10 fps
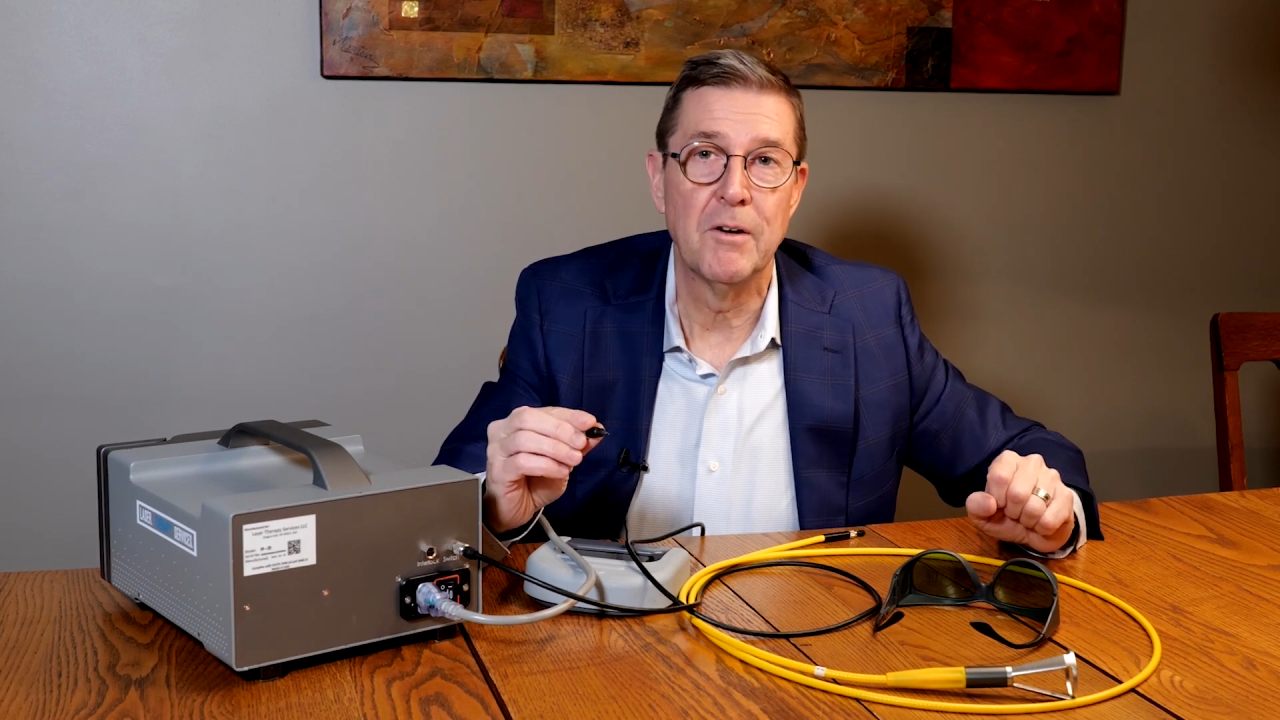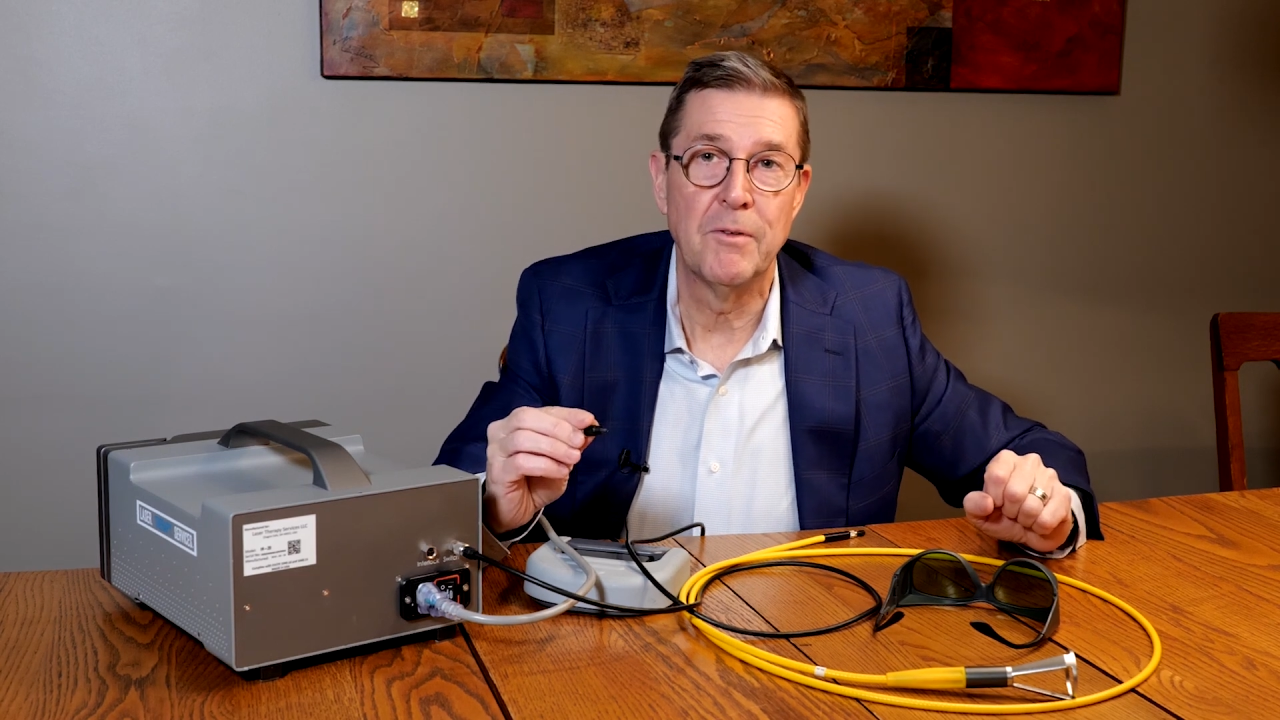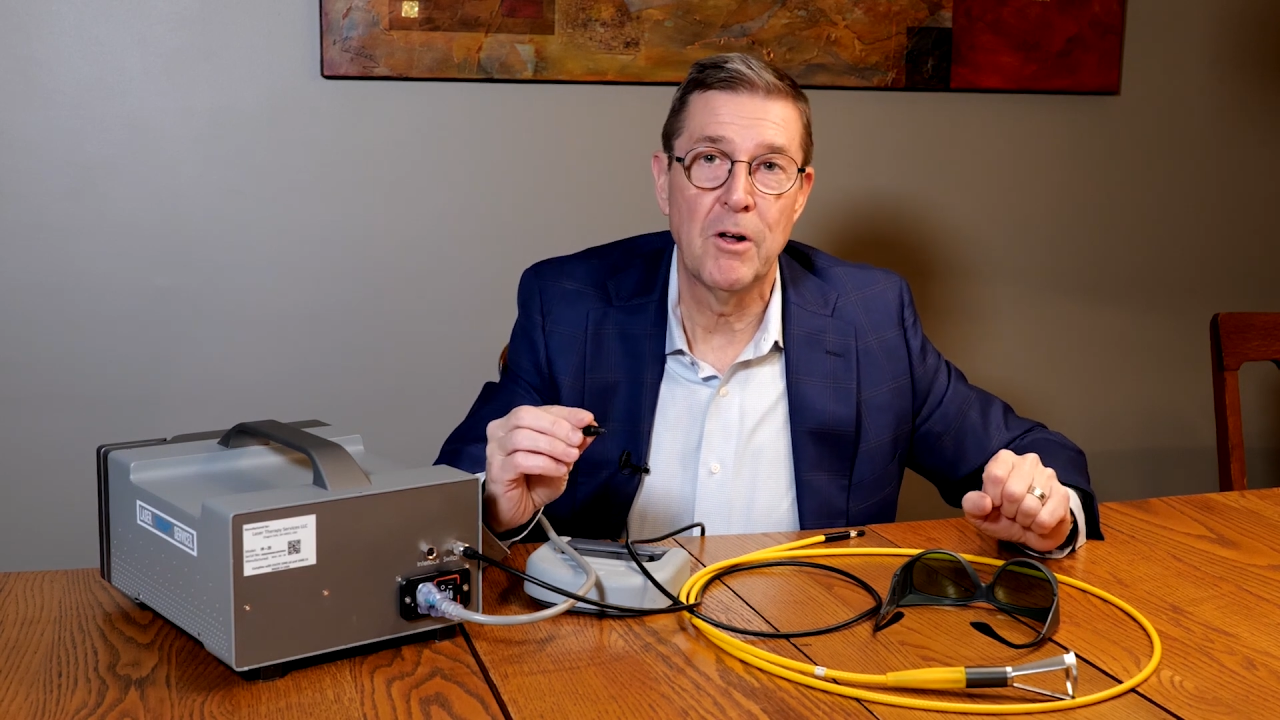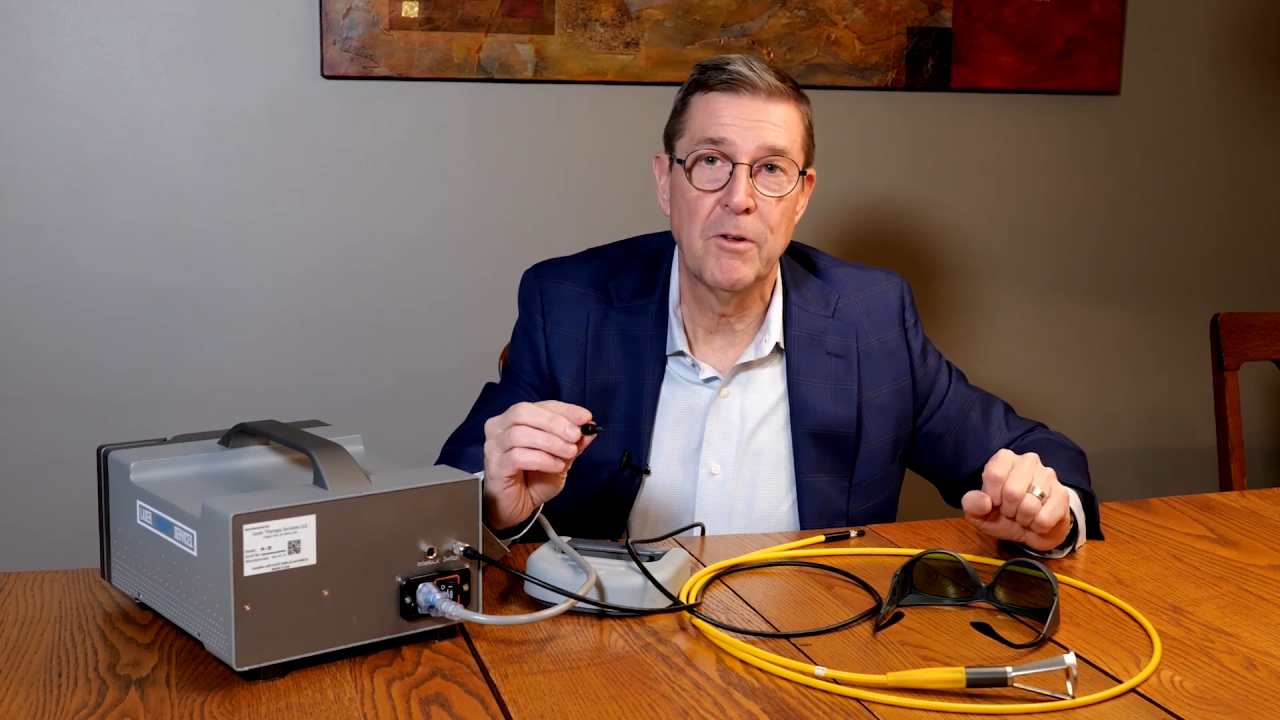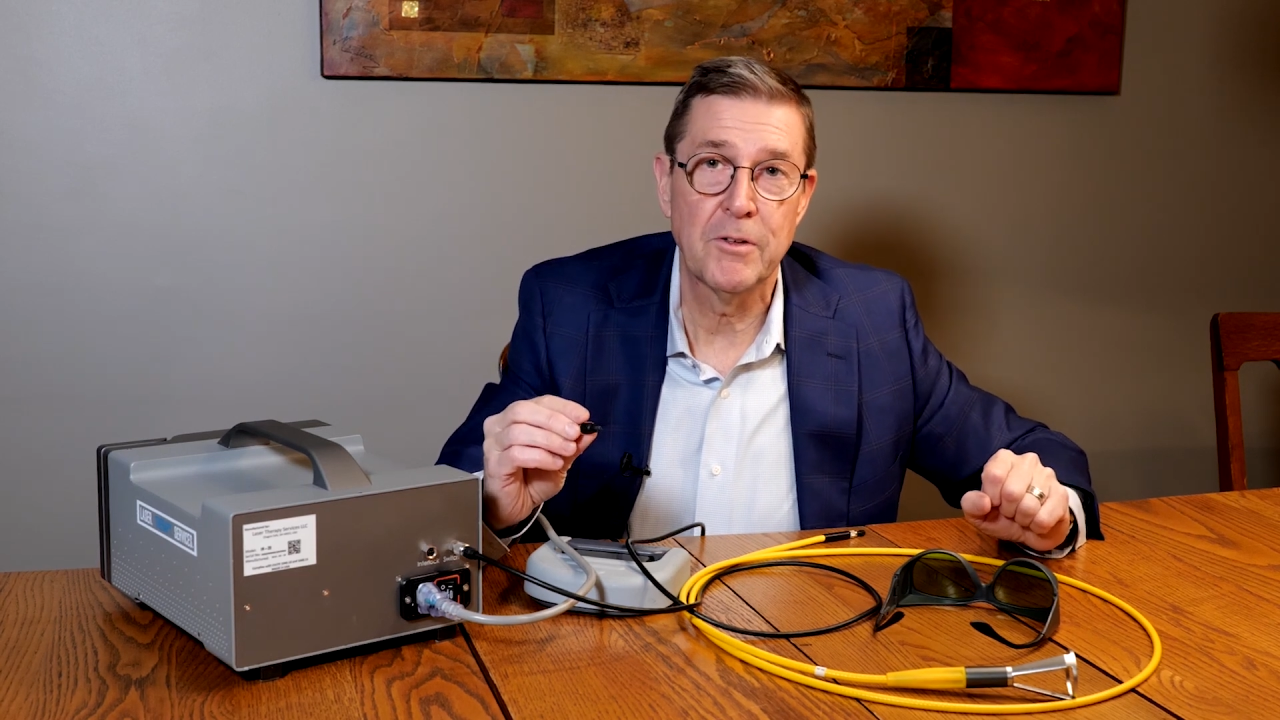of
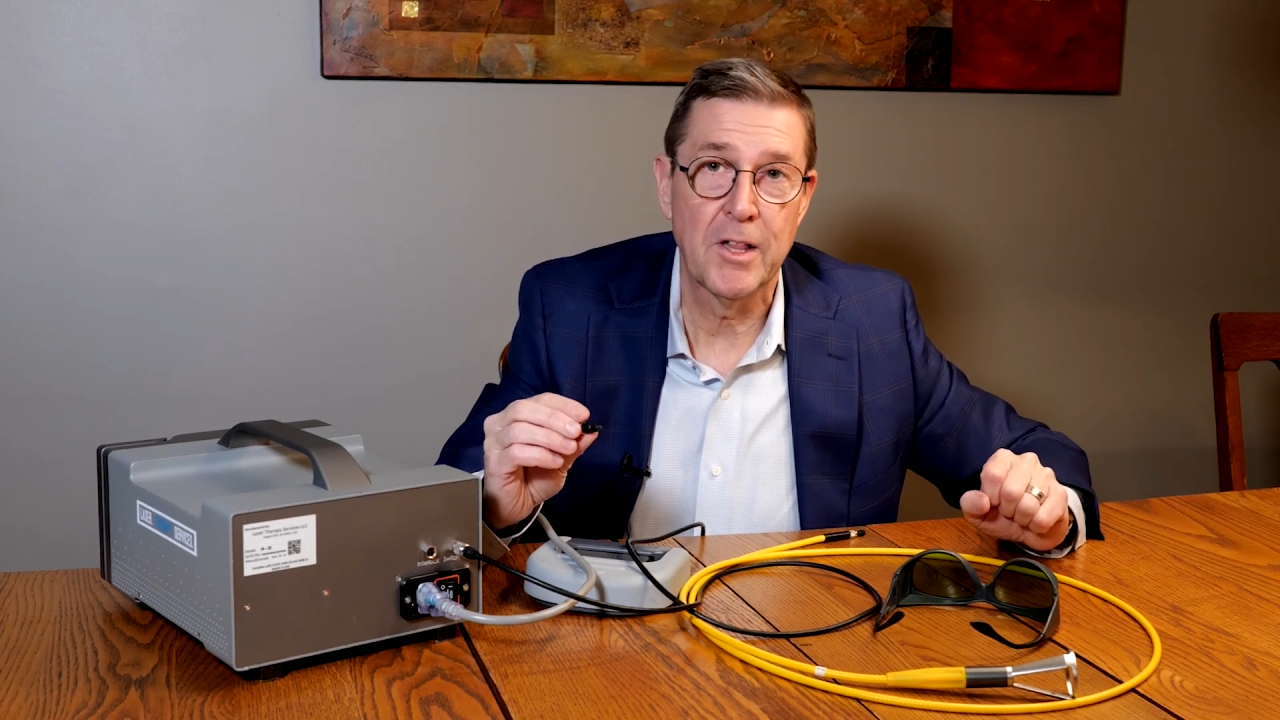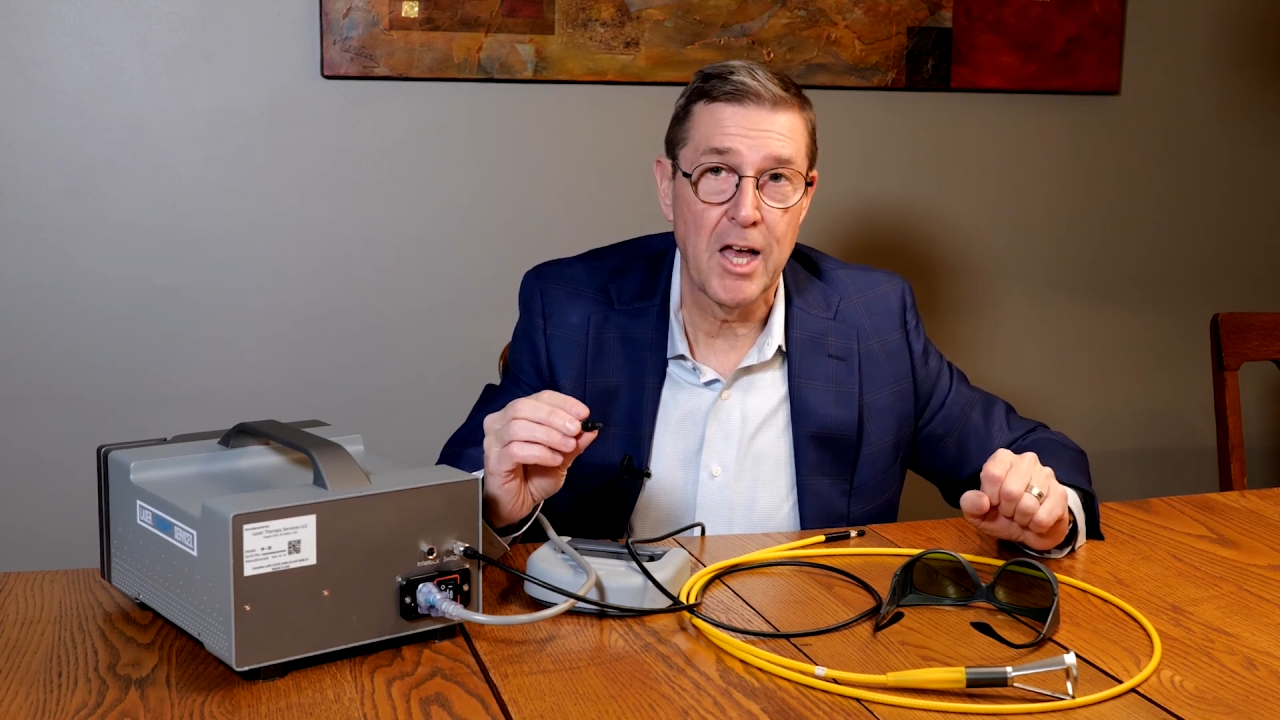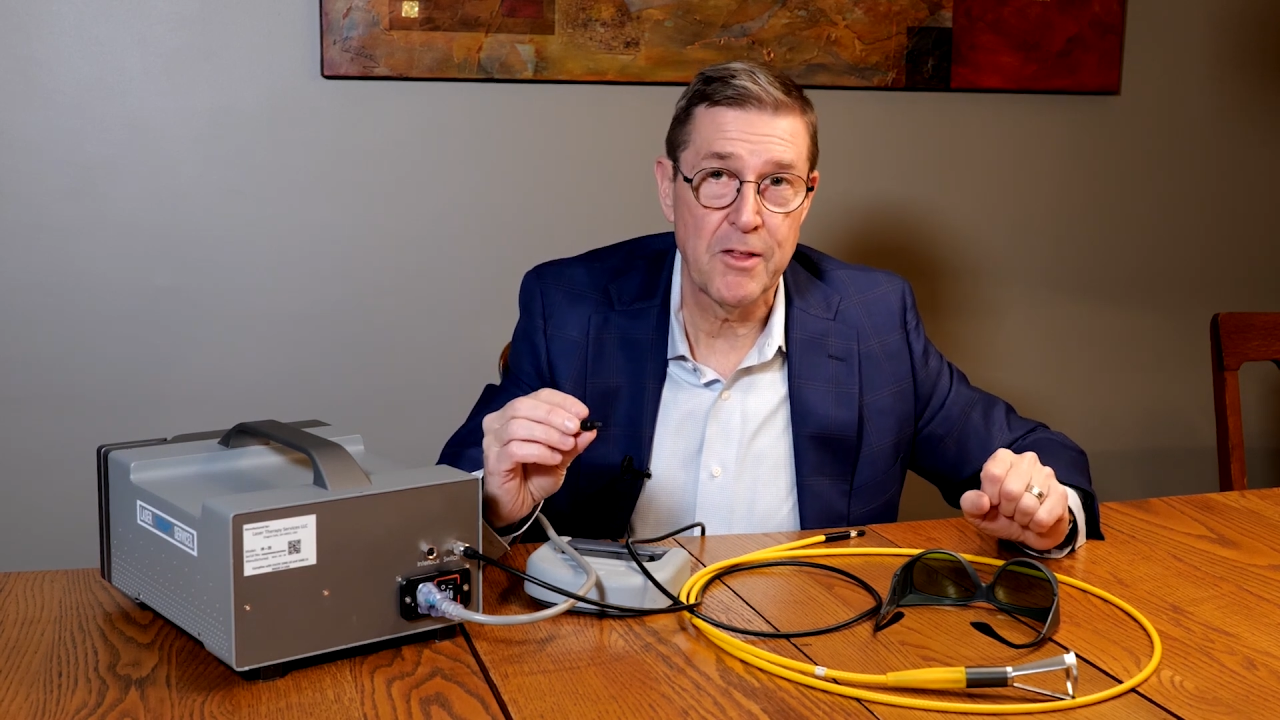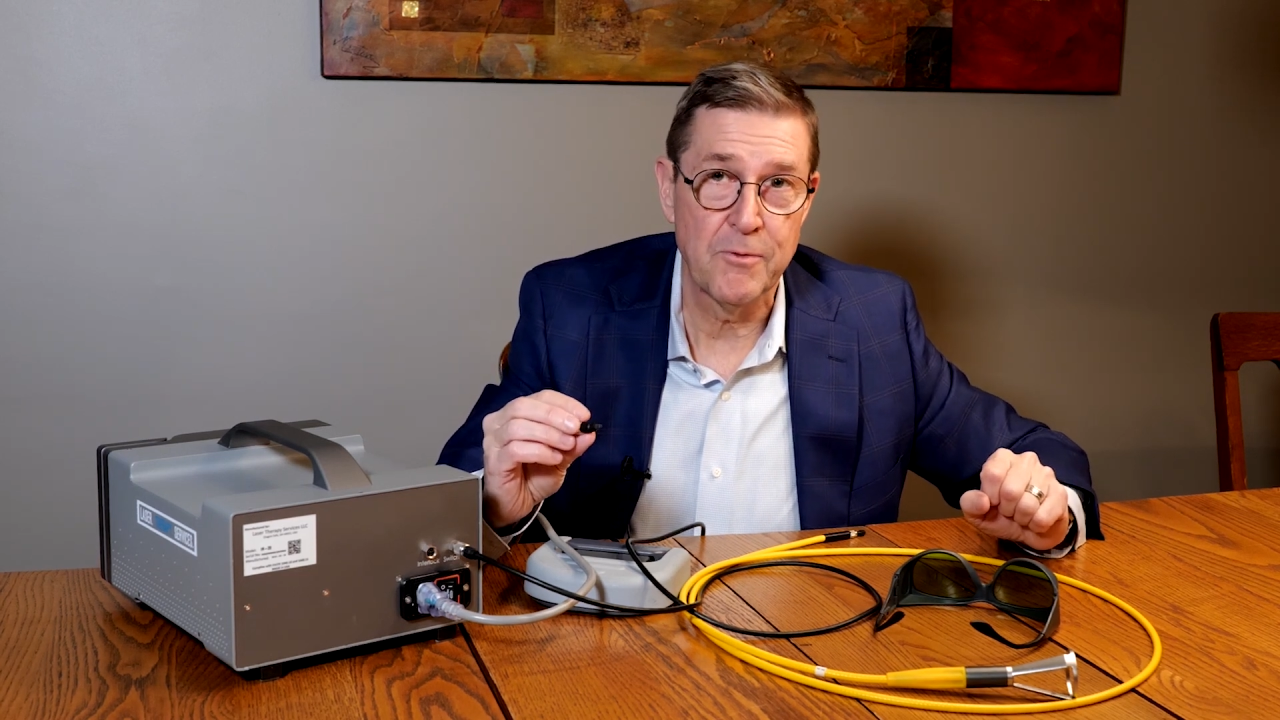all Class